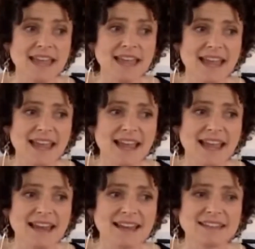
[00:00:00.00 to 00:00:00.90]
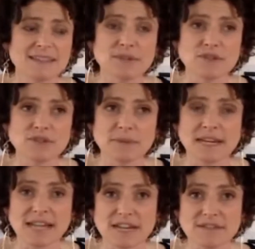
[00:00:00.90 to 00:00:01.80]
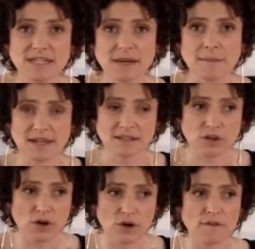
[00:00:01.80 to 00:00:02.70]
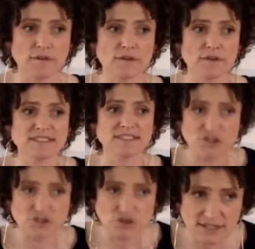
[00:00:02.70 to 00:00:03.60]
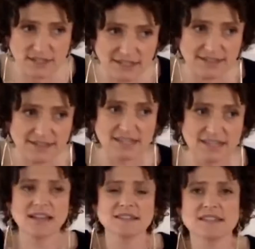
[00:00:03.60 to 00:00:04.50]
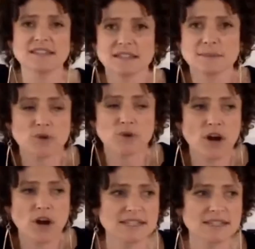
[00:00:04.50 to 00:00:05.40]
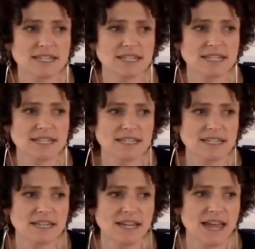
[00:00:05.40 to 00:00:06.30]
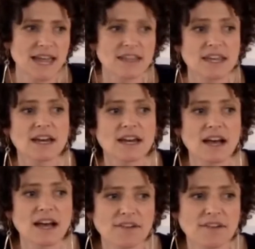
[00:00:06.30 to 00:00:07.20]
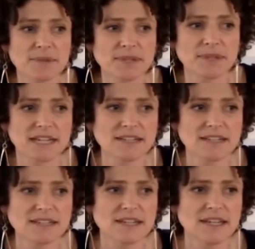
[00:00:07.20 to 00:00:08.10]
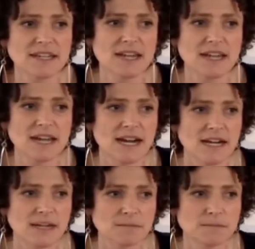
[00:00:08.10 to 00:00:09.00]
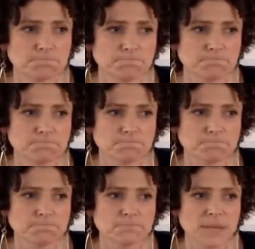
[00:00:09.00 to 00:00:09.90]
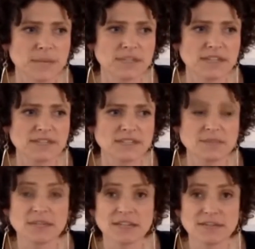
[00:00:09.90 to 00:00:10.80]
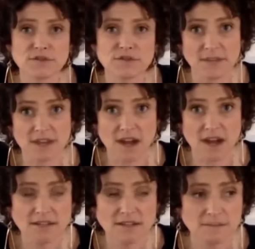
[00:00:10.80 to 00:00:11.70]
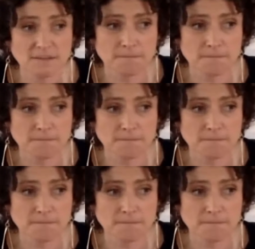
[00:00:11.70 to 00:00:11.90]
And it's been used by natives in Mexico for centuries. The Aztecs prized it, the agave plant, and believed it to be a gift from the gods.